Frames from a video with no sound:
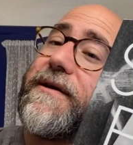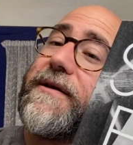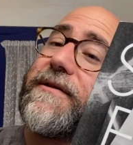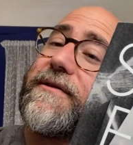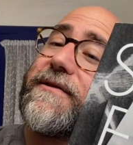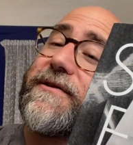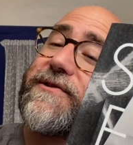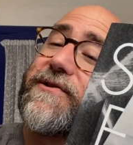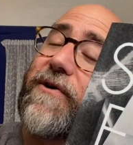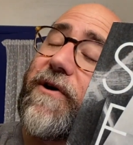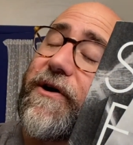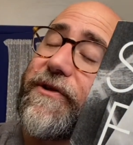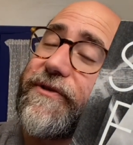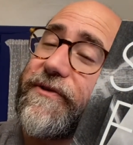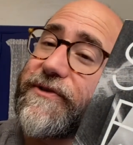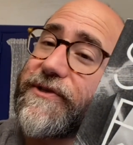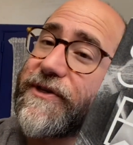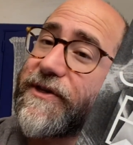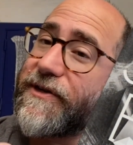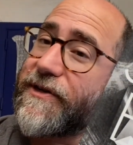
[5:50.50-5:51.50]
this
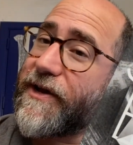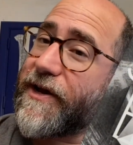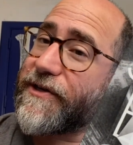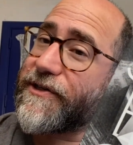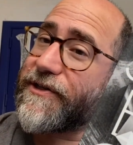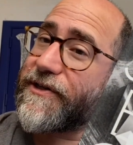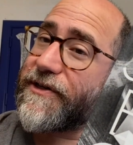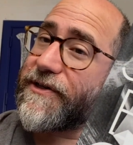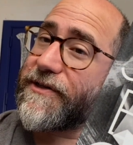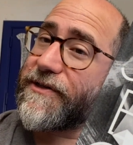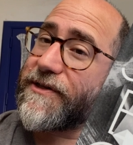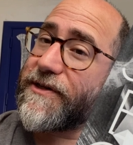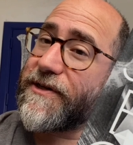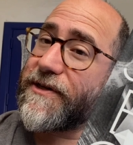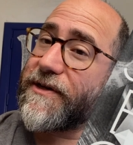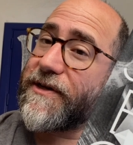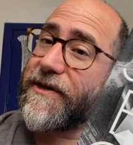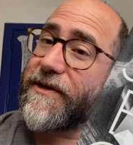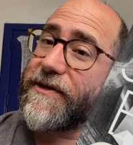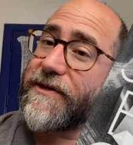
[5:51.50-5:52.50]
author's connection
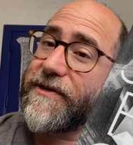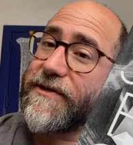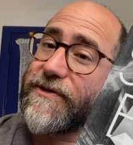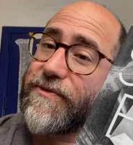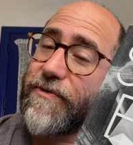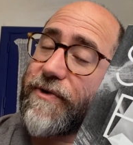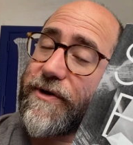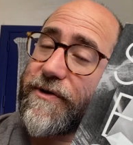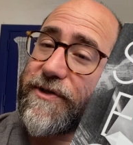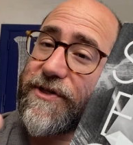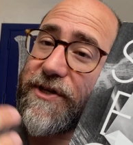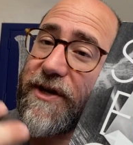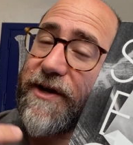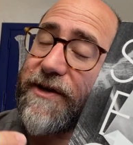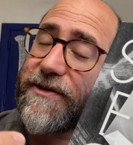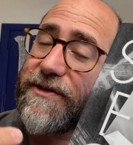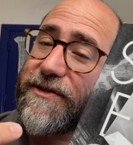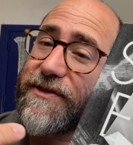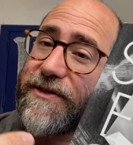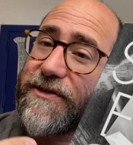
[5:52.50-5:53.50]
is with
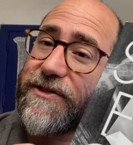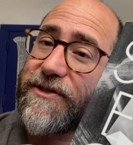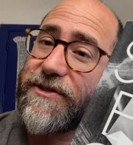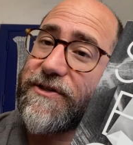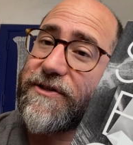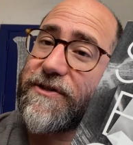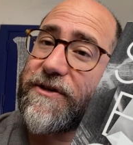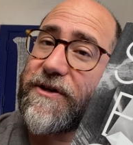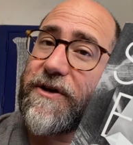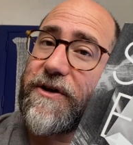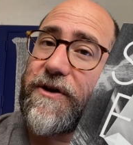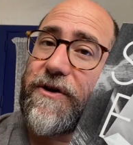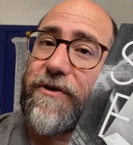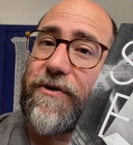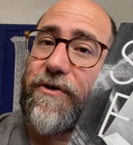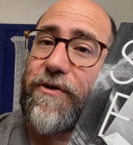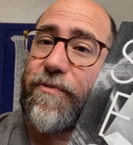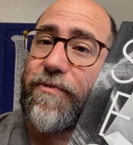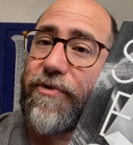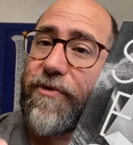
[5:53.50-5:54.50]
scientists
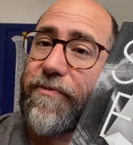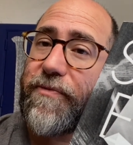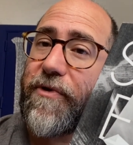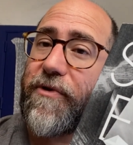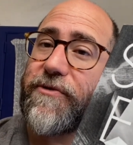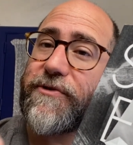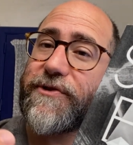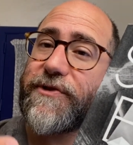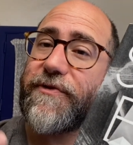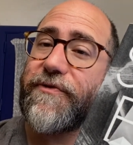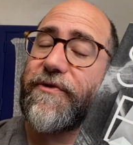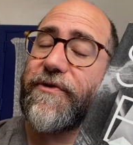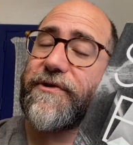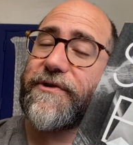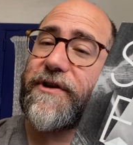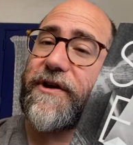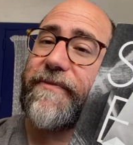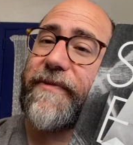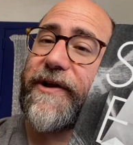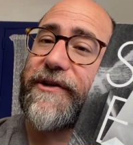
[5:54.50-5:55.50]
who proposed the fourth
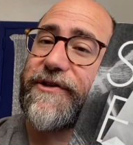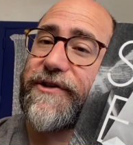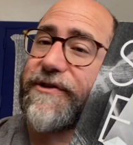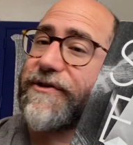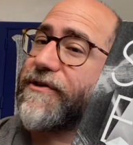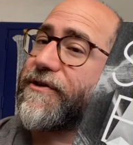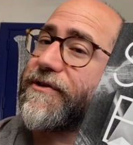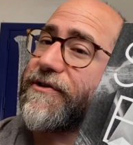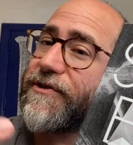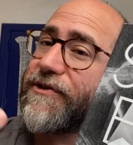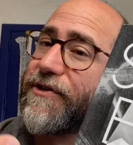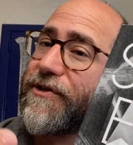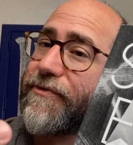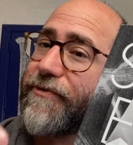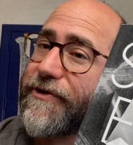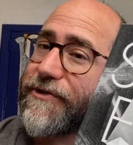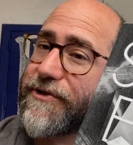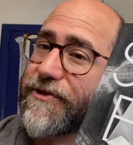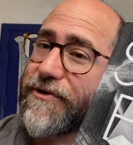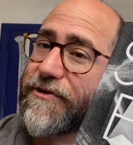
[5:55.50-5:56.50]
dimension.
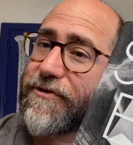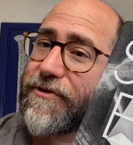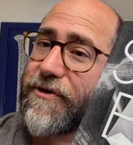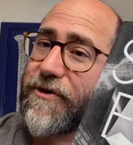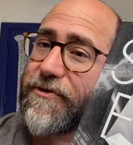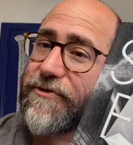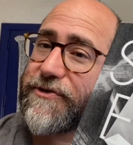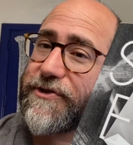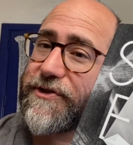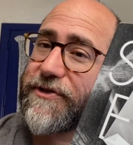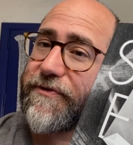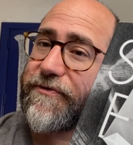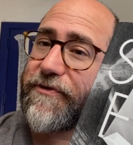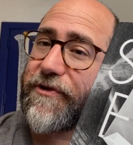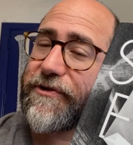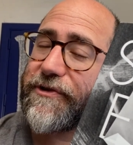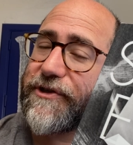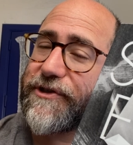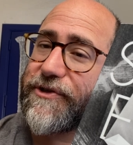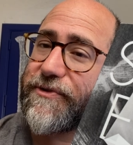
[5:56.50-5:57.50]

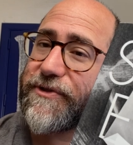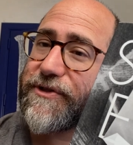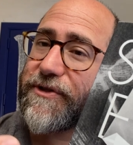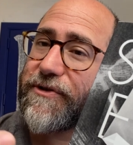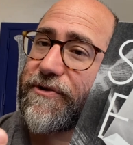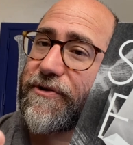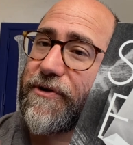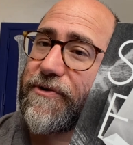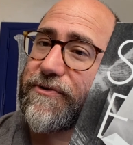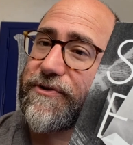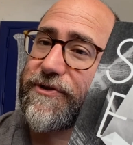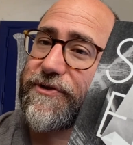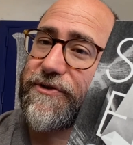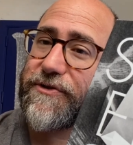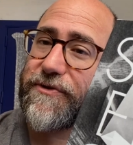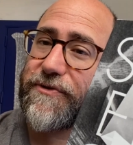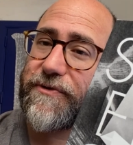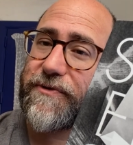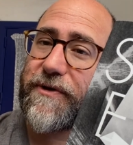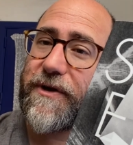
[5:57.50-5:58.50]
Volnich was close
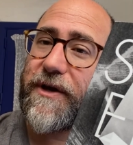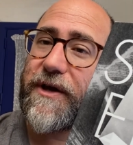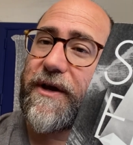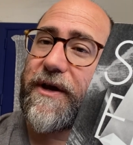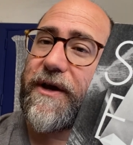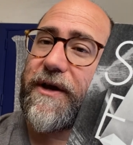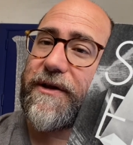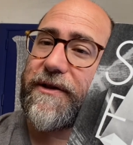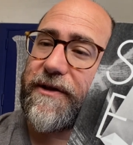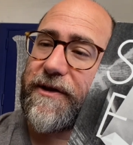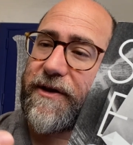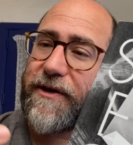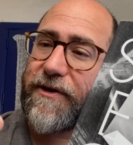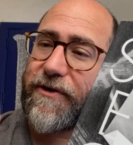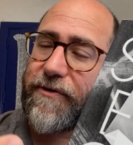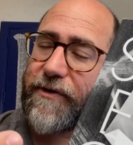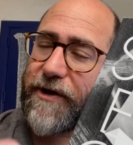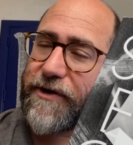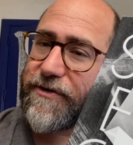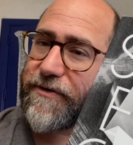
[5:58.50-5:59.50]
to the
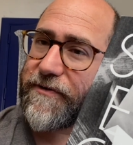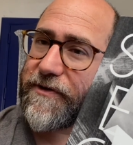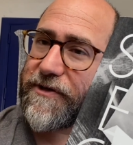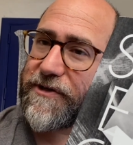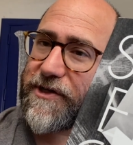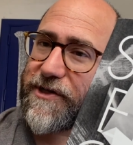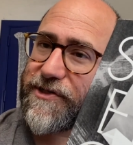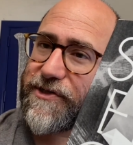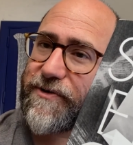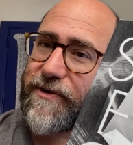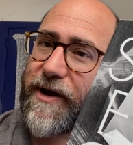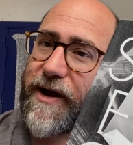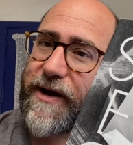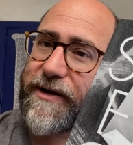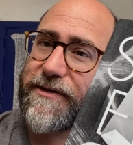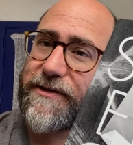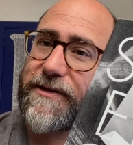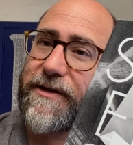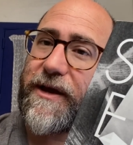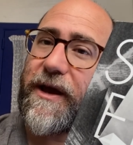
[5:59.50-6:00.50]
creator of the
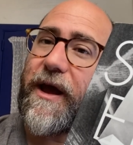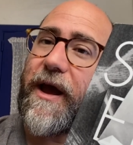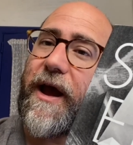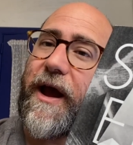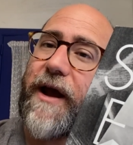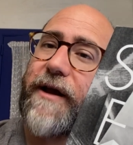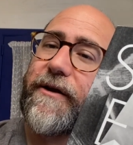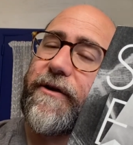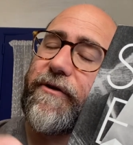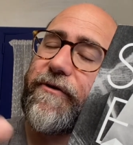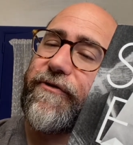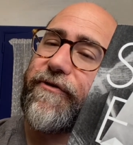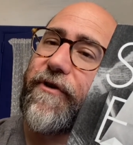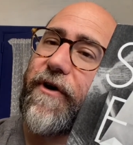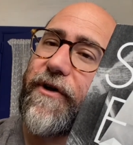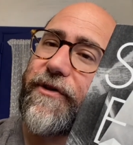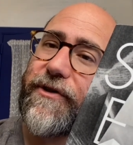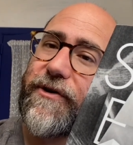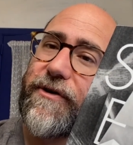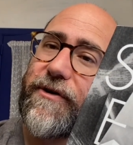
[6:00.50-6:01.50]
Tesseract, and her
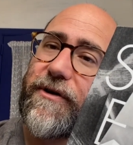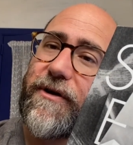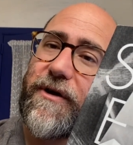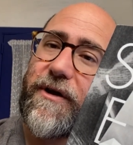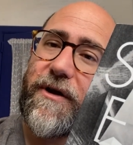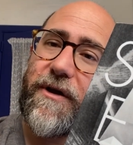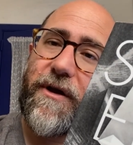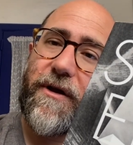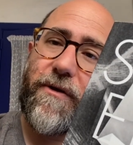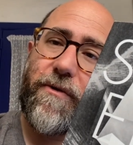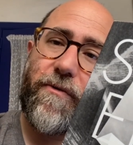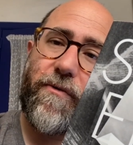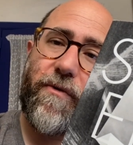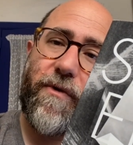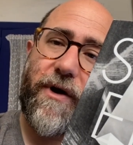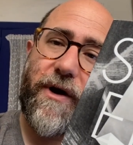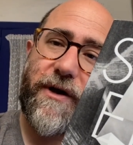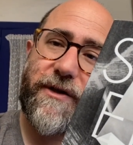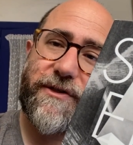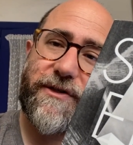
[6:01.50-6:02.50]
father
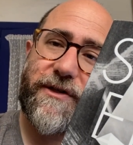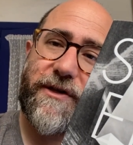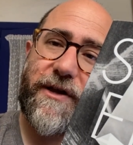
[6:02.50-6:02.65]
was